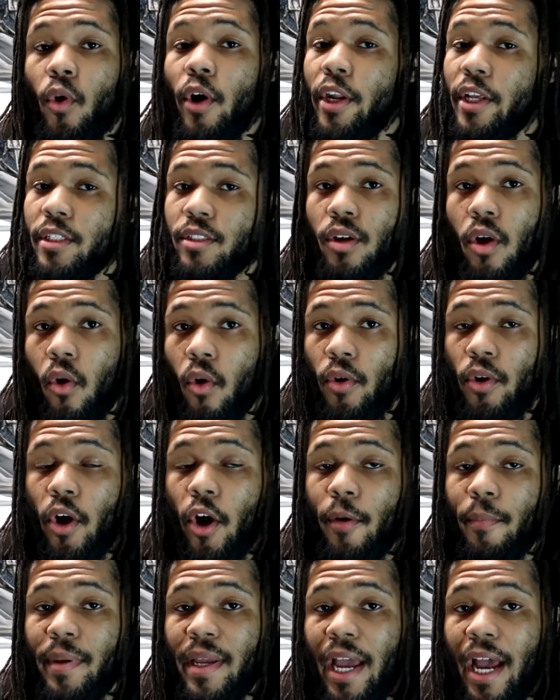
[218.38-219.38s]
what is going
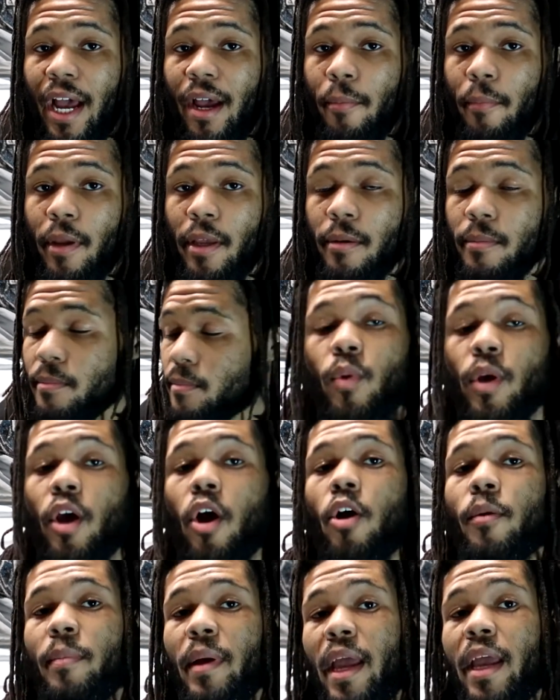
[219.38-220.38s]
on behind me. We
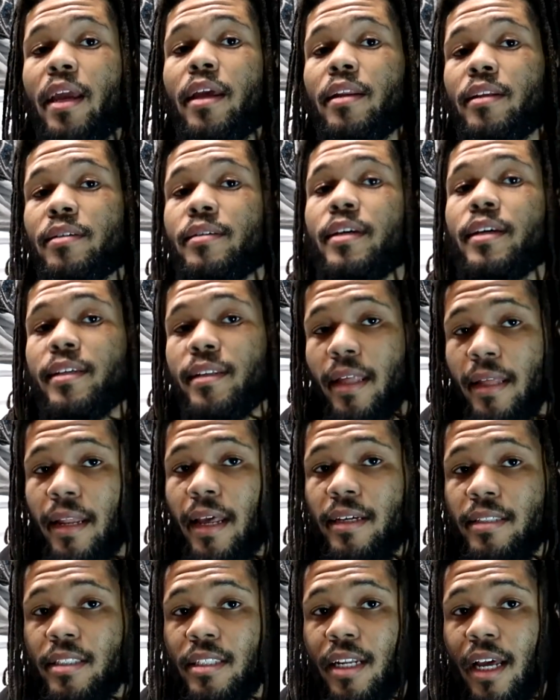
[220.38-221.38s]
are painting the
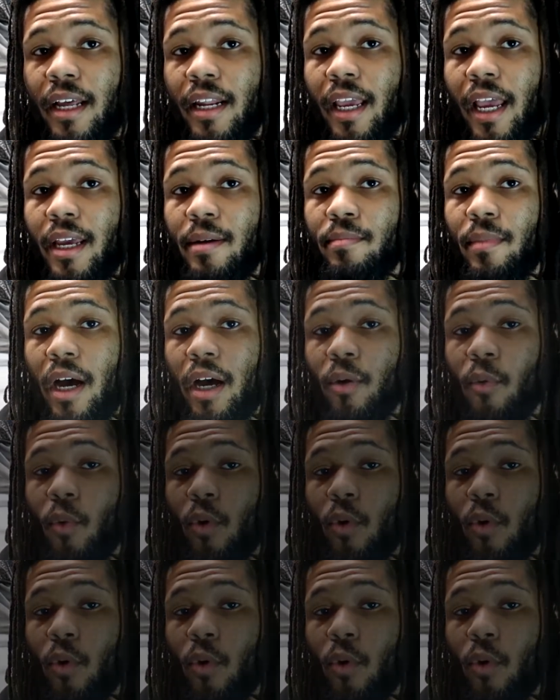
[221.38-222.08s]
1998 Mach